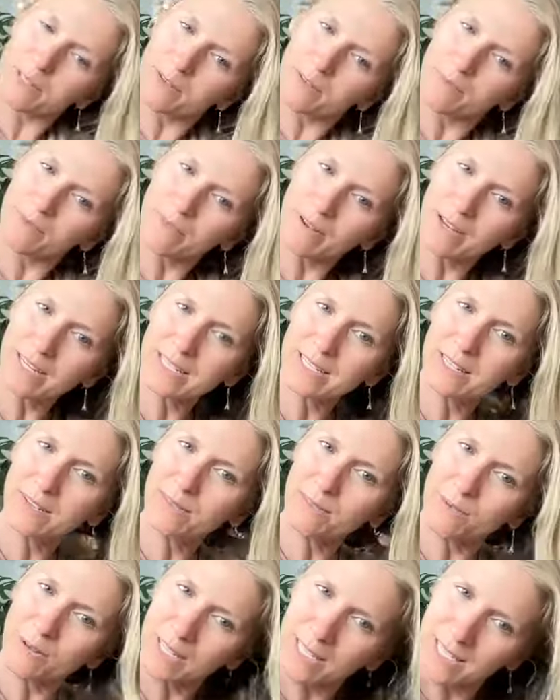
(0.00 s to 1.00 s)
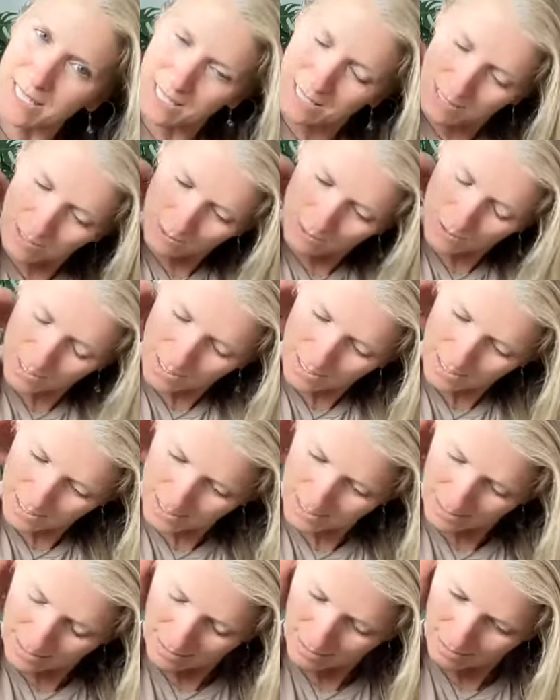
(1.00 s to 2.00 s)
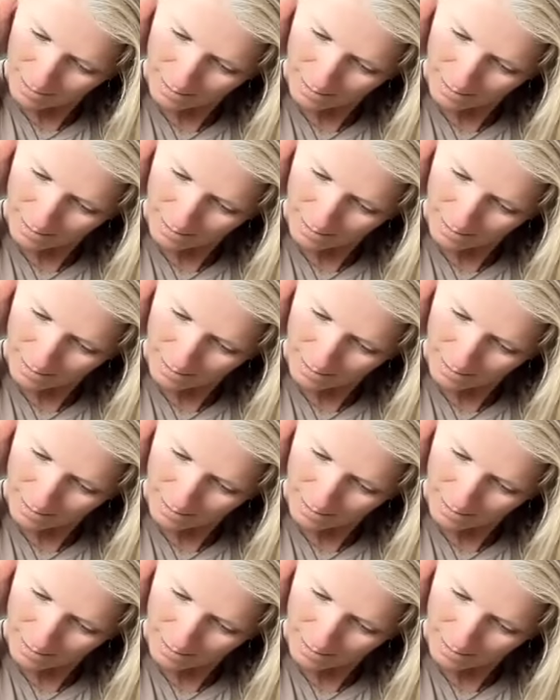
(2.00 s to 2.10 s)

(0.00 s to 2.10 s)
effective way to do this.